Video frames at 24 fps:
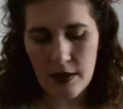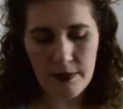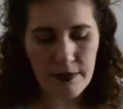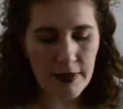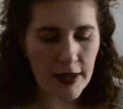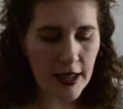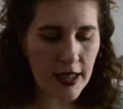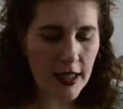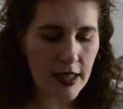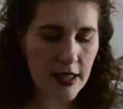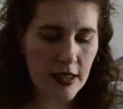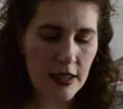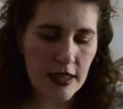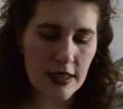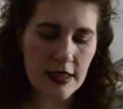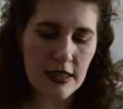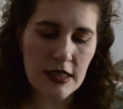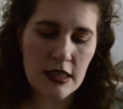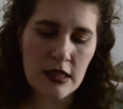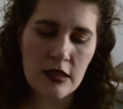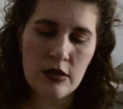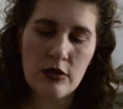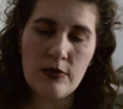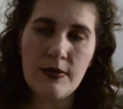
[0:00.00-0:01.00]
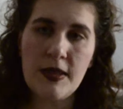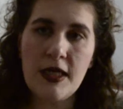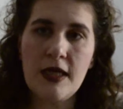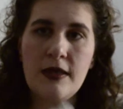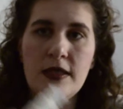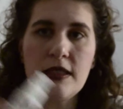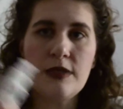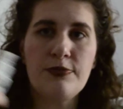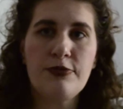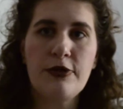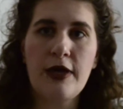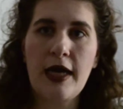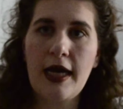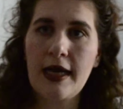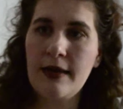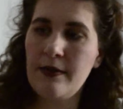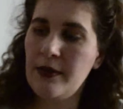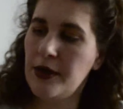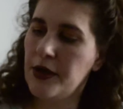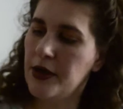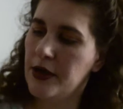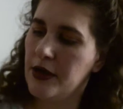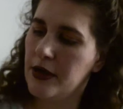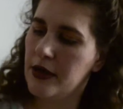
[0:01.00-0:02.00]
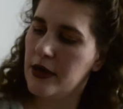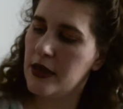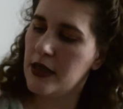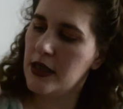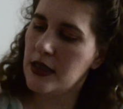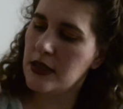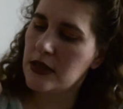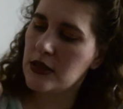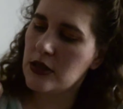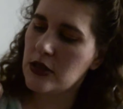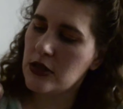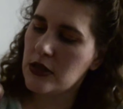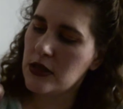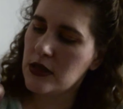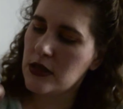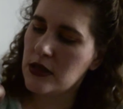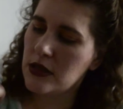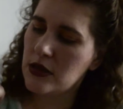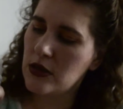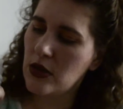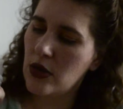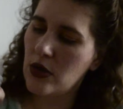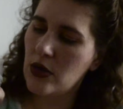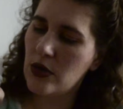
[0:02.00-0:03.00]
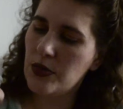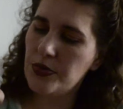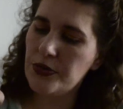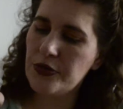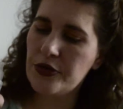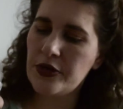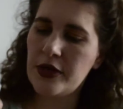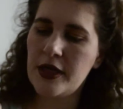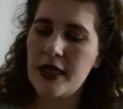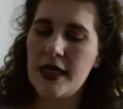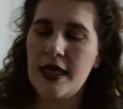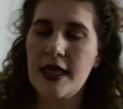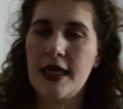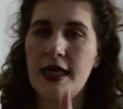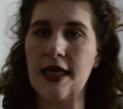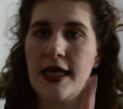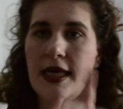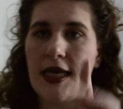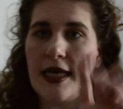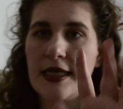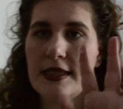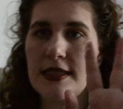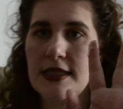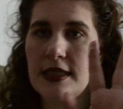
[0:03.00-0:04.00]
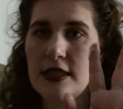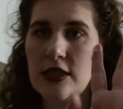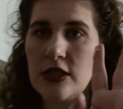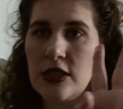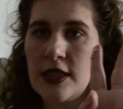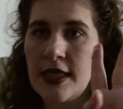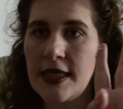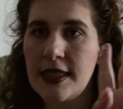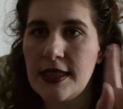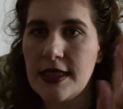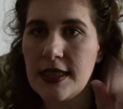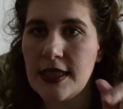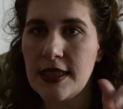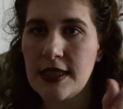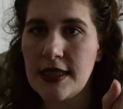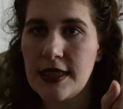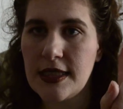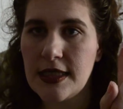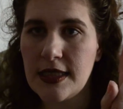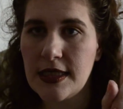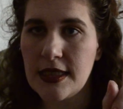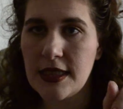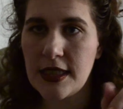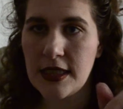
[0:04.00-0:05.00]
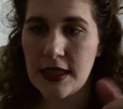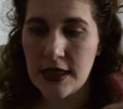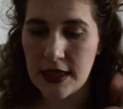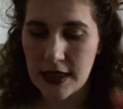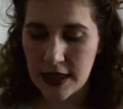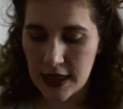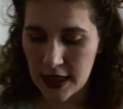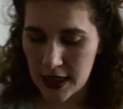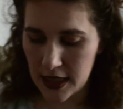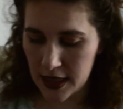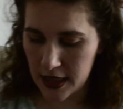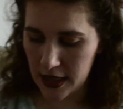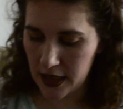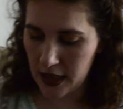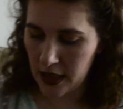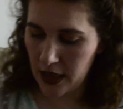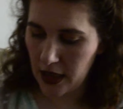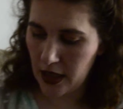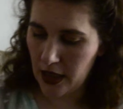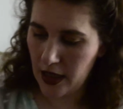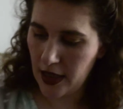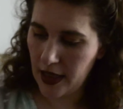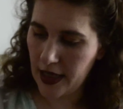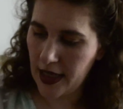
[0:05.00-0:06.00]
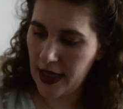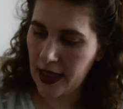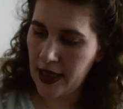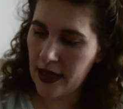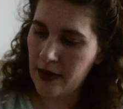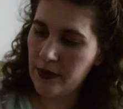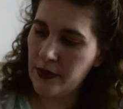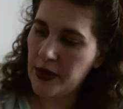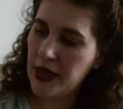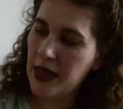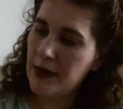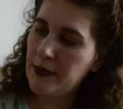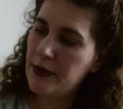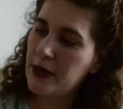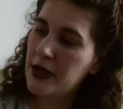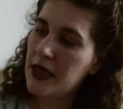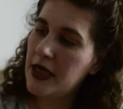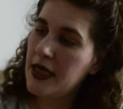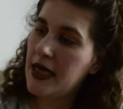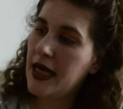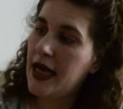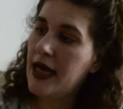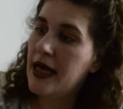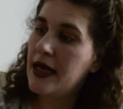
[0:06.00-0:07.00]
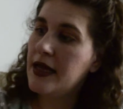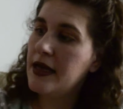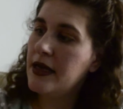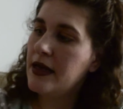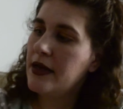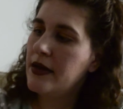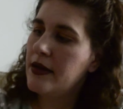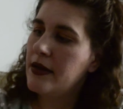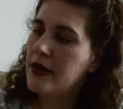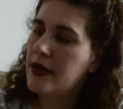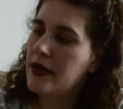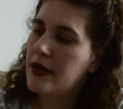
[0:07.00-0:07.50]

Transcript: but this luminous primer is just so pretty. It has such a nice consistency, and when I put it on,